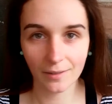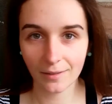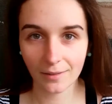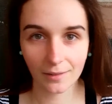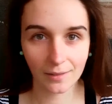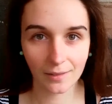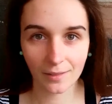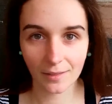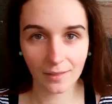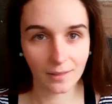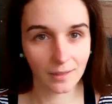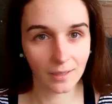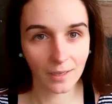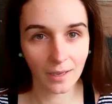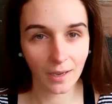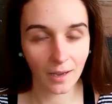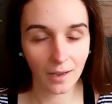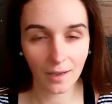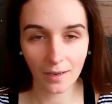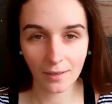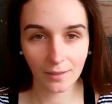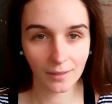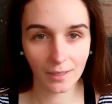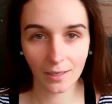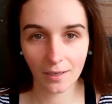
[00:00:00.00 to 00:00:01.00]
the
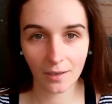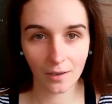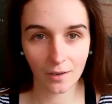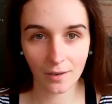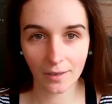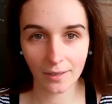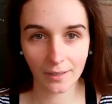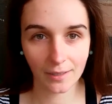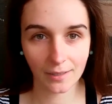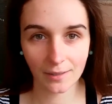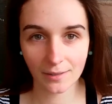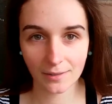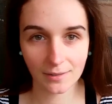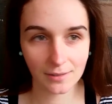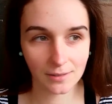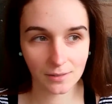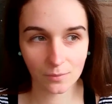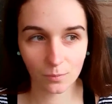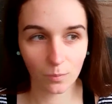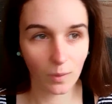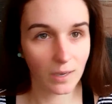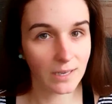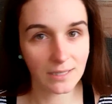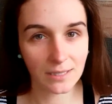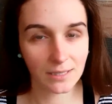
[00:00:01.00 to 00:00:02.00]
gardening guy is
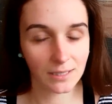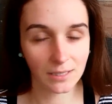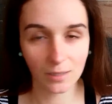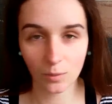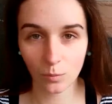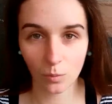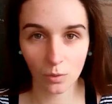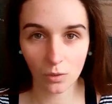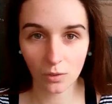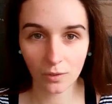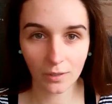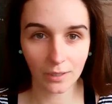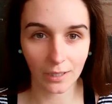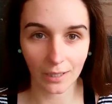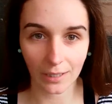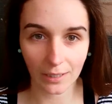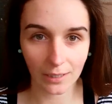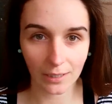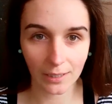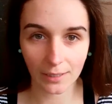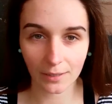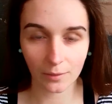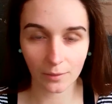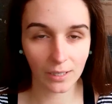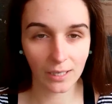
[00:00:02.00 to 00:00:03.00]
wasting water, like
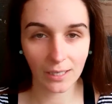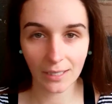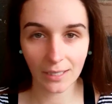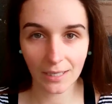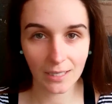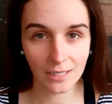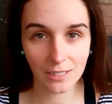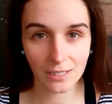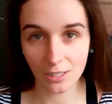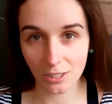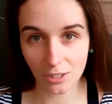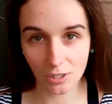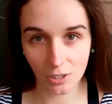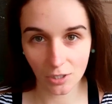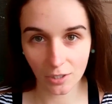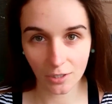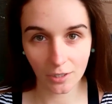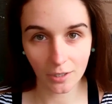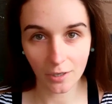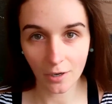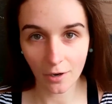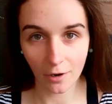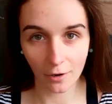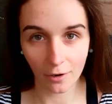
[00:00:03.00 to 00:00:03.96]
he needs to turn it off.